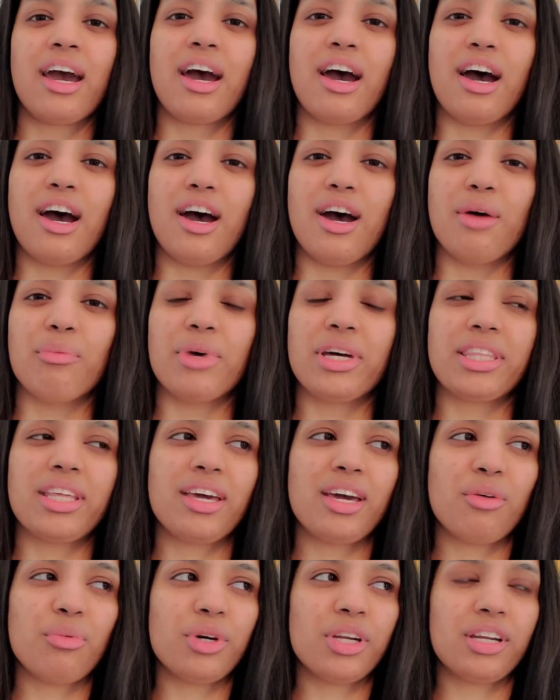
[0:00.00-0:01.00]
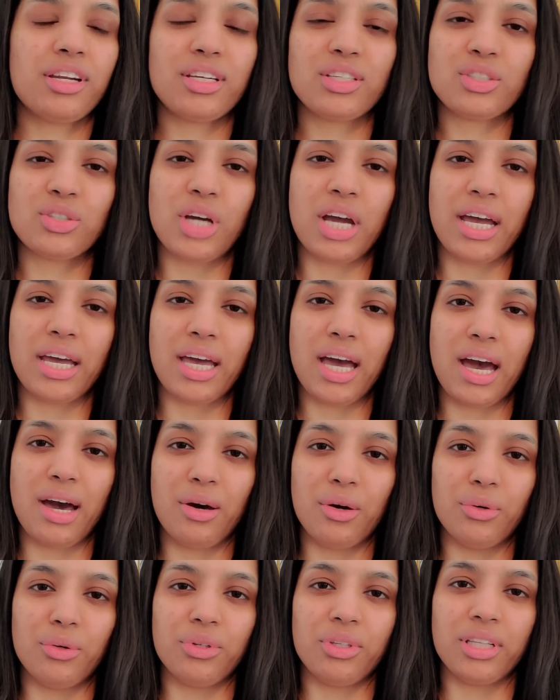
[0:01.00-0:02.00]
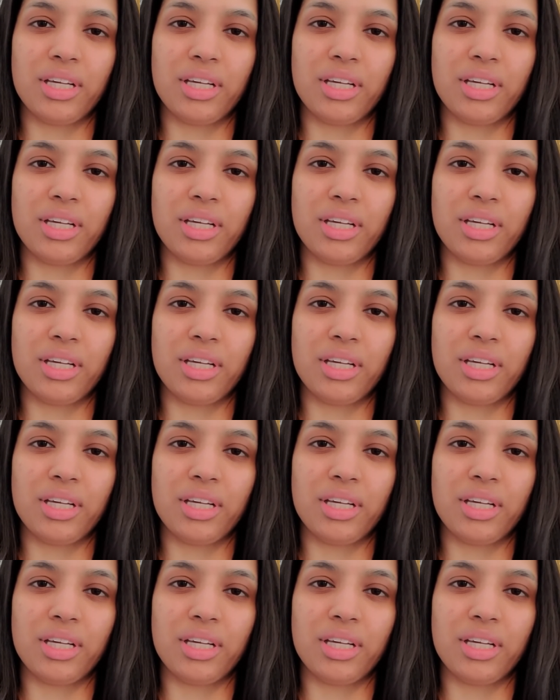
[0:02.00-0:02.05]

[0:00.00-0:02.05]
I think I wanted to try out